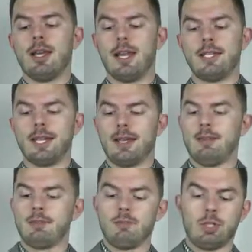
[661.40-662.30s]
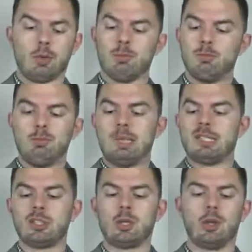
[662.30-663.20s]
and then, you know,
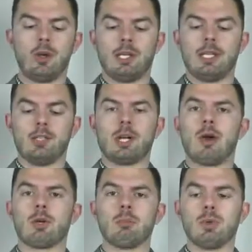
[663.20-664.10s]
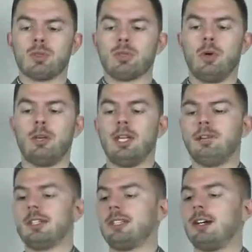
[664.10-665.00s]
midsole, and then your outermost sole in
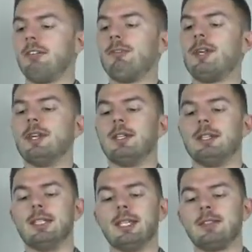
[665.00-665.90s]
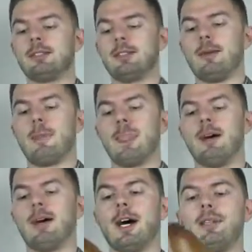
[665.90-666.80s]
of itself. This
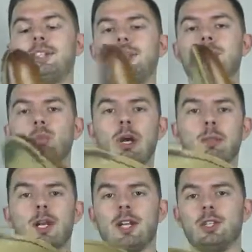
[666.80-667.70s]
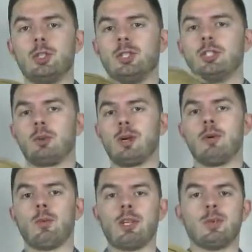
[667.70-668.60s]
is a rubberized shoe. This is why,
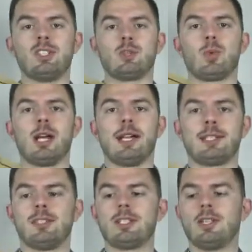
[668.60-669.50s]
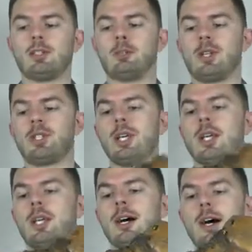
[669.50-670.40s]
one of the reasons why I like this guy so much.
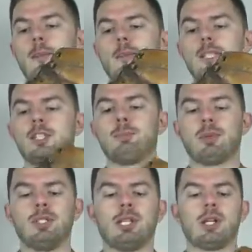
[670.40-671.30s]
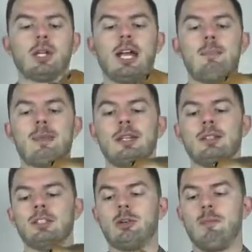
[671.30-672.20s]
This particular line being
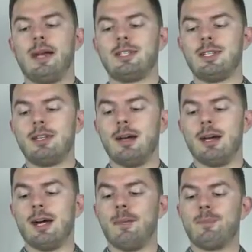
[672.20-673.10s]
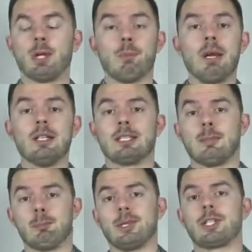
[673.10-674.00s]
cemented, they're built like a
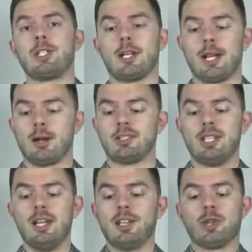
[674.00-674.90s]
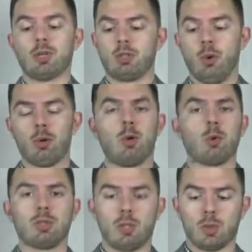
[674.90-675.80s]
brick shithouse. They're a total
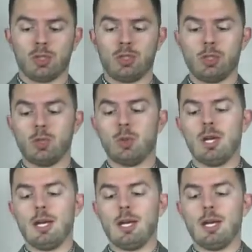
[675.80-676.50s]
workhorse shoe.